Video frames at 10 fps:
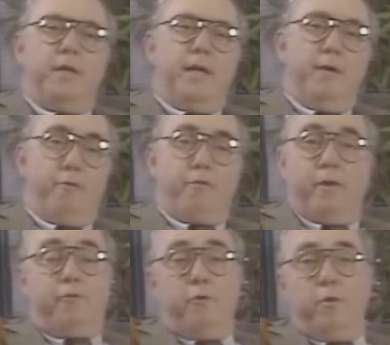It was a
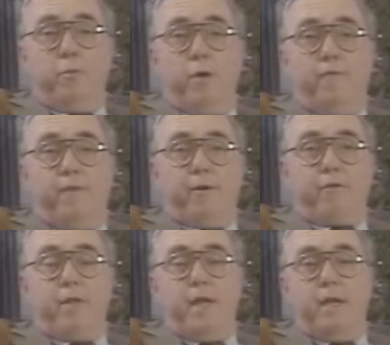true welfare
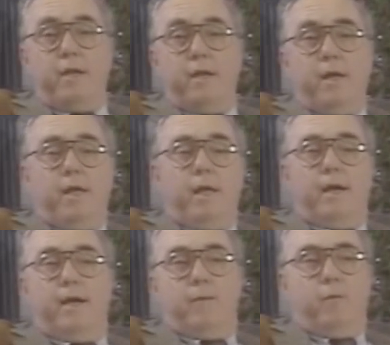state.
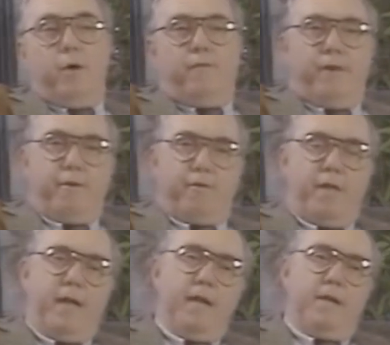And in a welfare
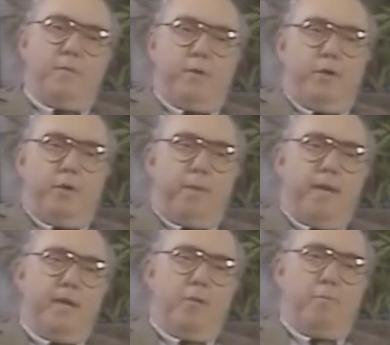state, when you
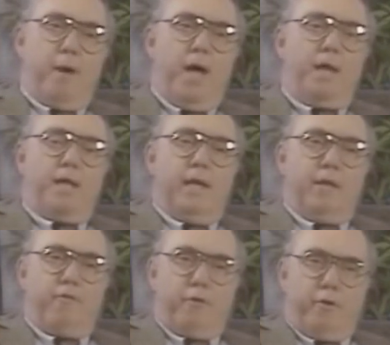depend on politics
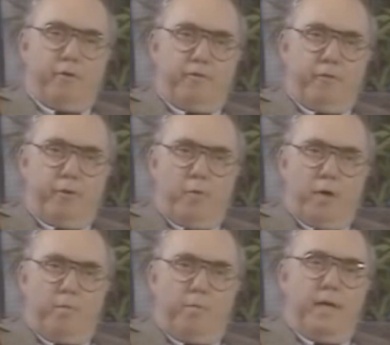for your, for your
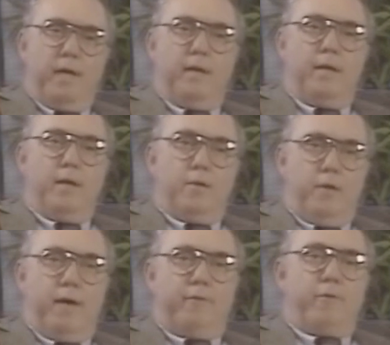well being, you
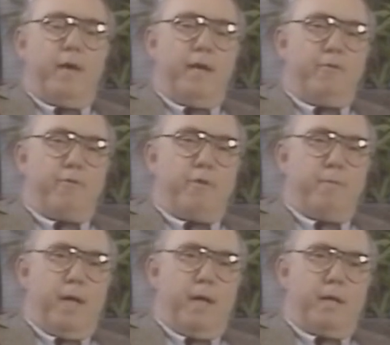have a great interest in
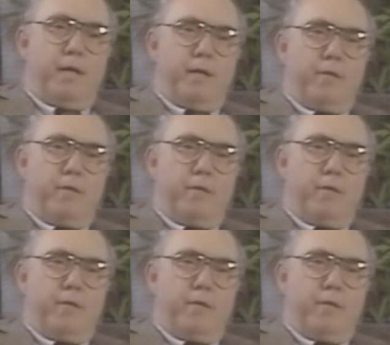politics.